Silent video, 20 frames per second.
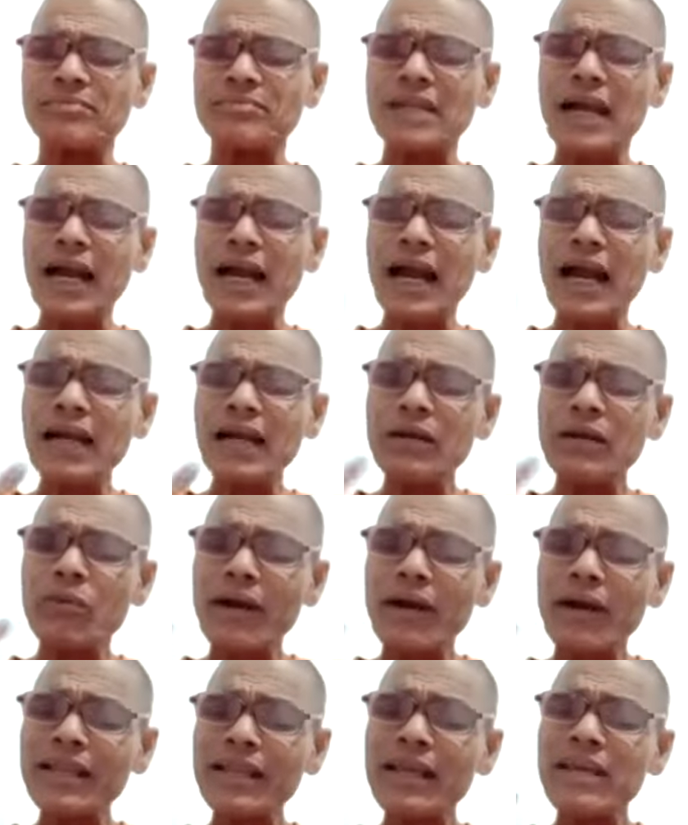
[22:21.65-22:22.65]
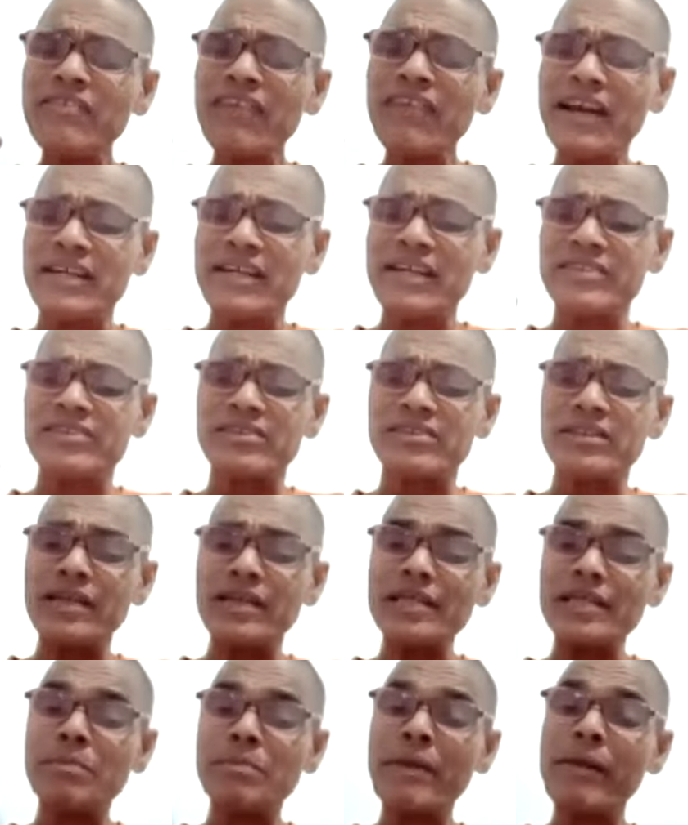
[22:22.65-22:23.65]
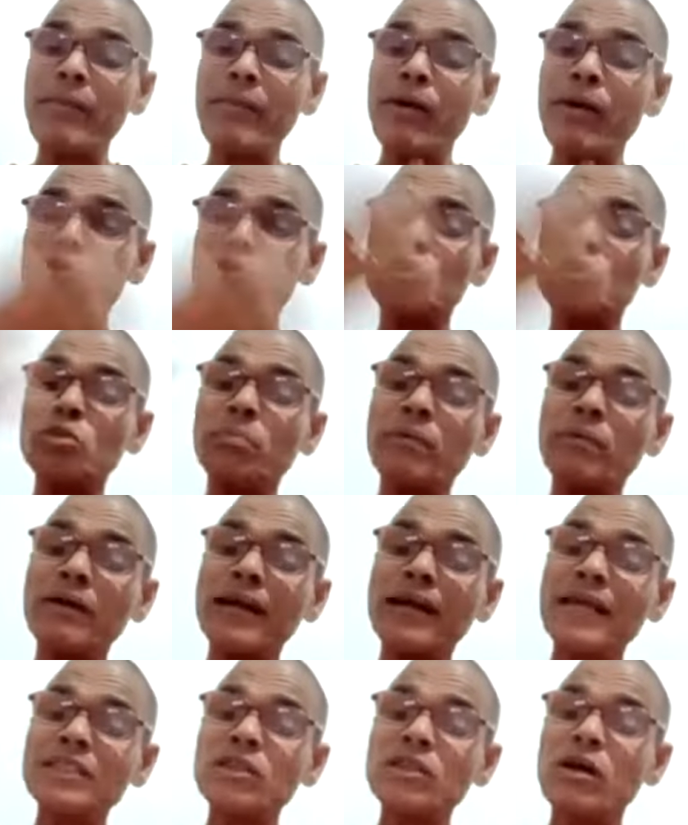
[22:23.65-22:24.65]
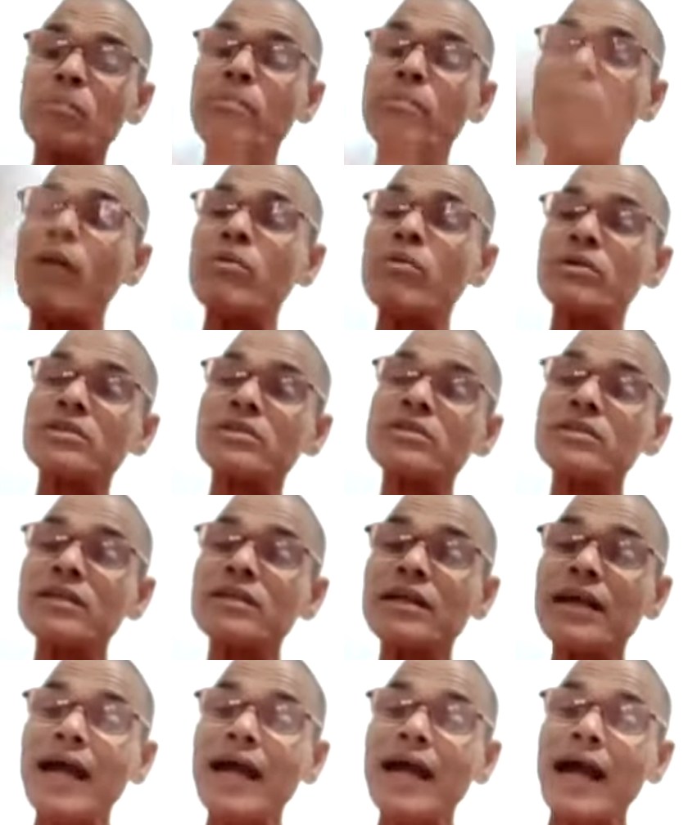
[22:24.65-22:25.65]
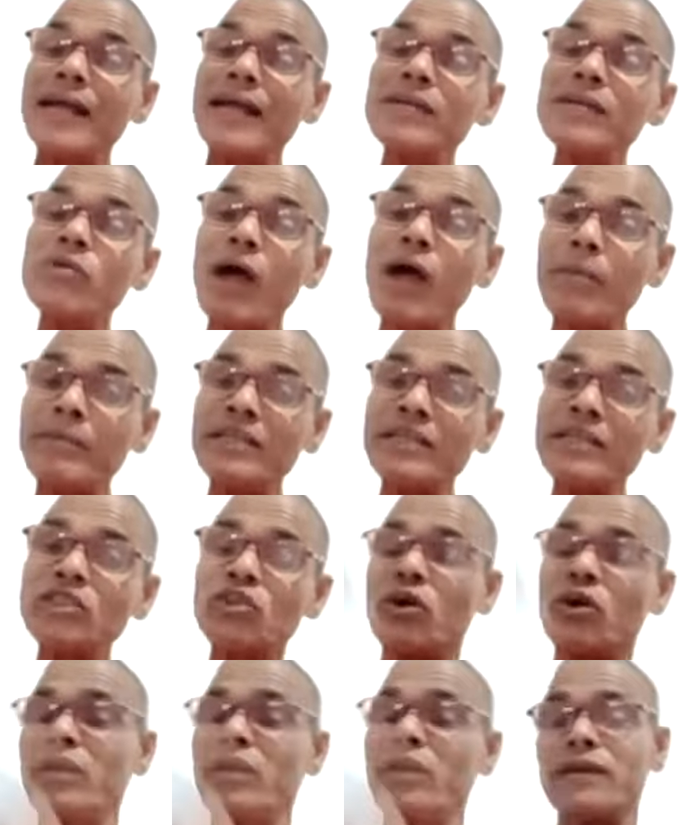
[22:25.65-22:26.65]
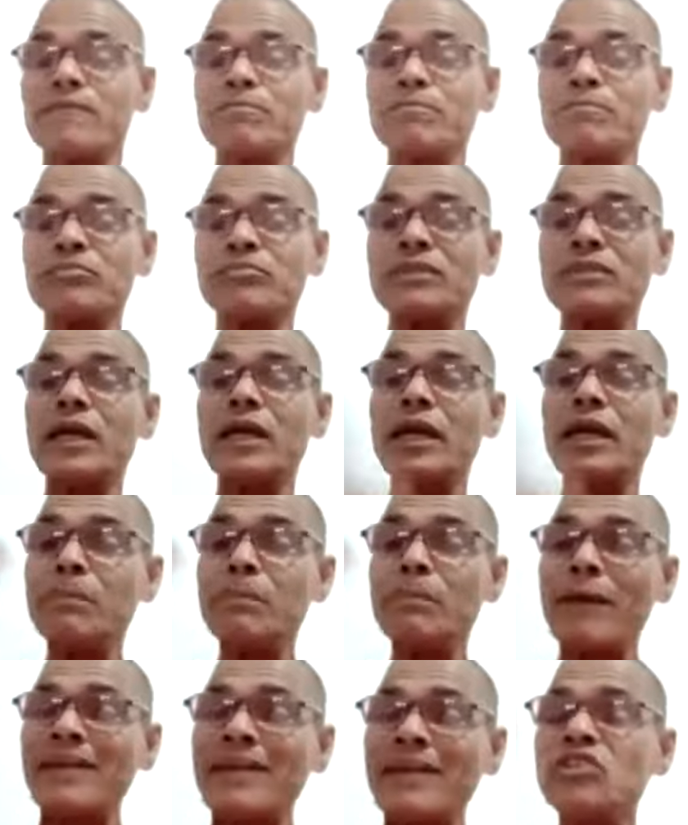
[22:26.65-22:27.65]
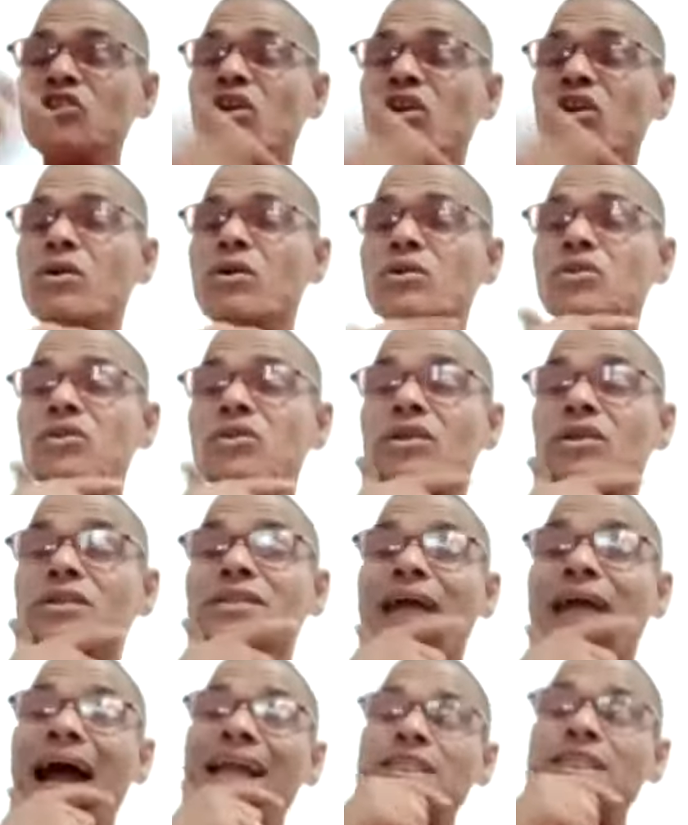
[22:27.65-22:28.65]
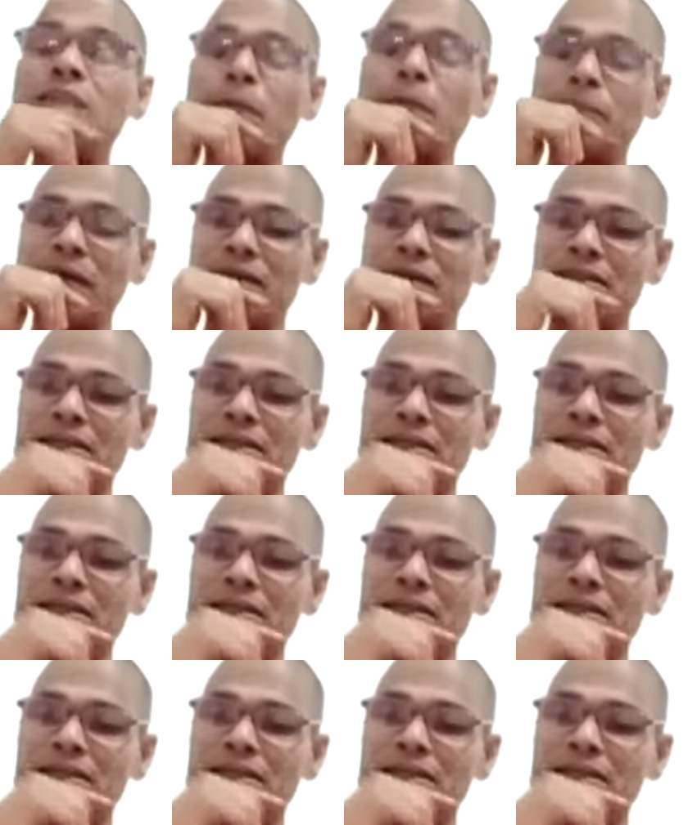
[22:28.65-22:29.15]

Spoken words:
And what are the events? They speak about supernatural powers. And you have been studying in Patanjali Yoga Sutra, 3rd chapter.